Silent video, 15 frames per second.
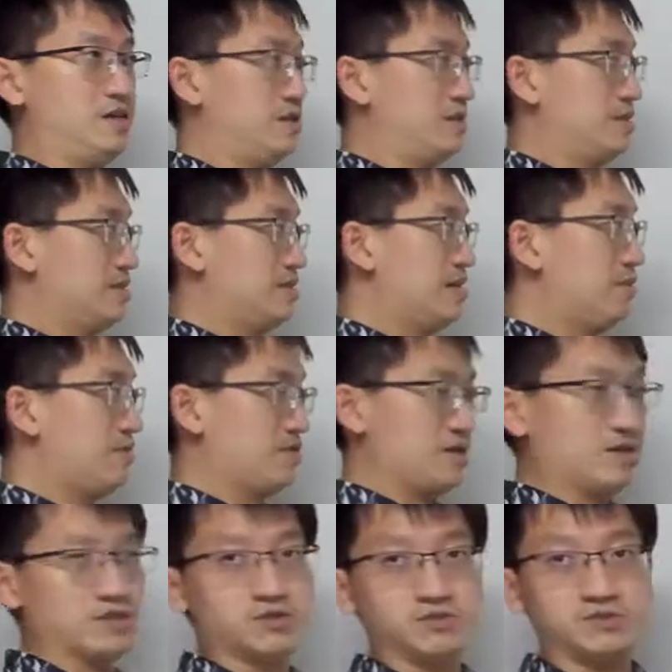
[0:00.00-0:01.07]
some of
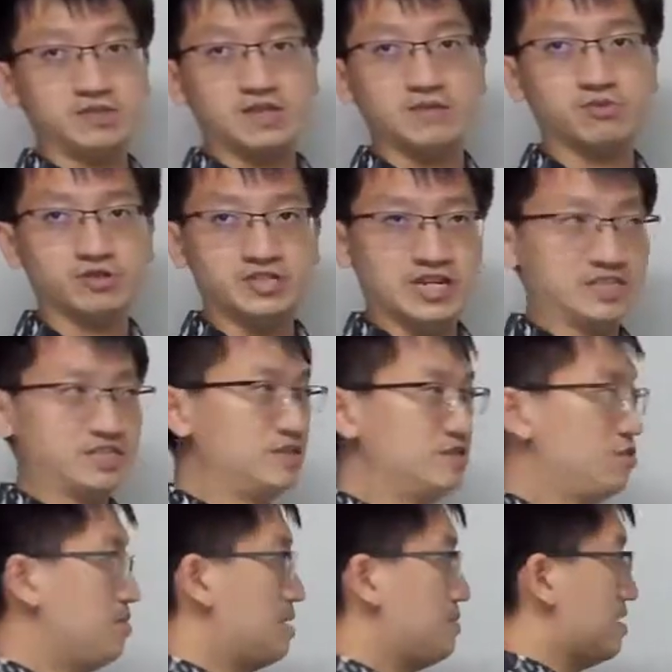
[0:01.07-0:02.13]
the groups in projection.
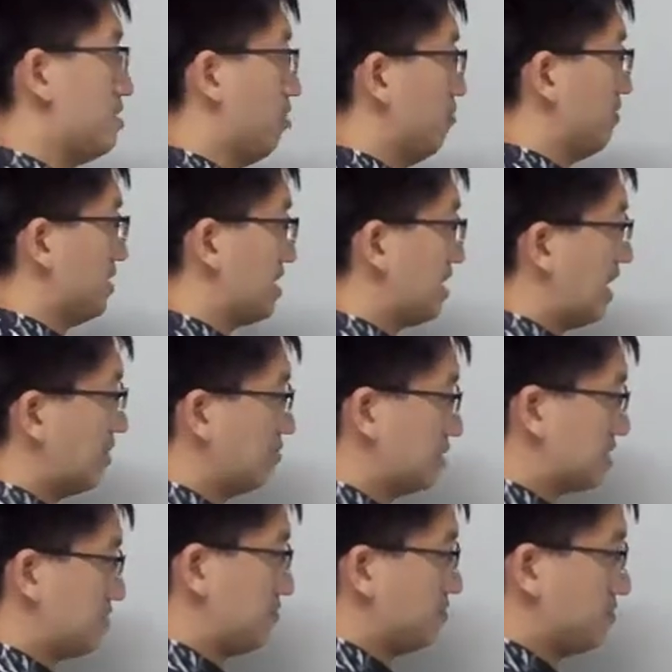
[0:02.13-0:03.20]
So maybe over here I will
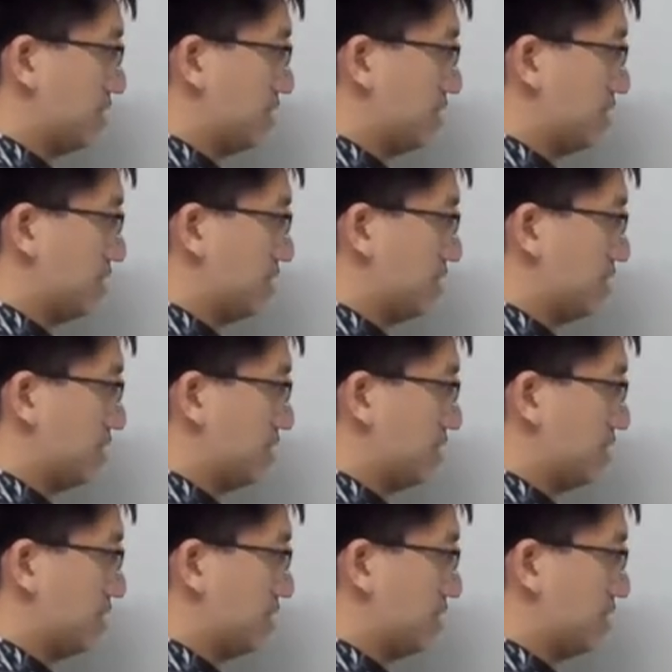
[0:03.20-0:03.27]
give you a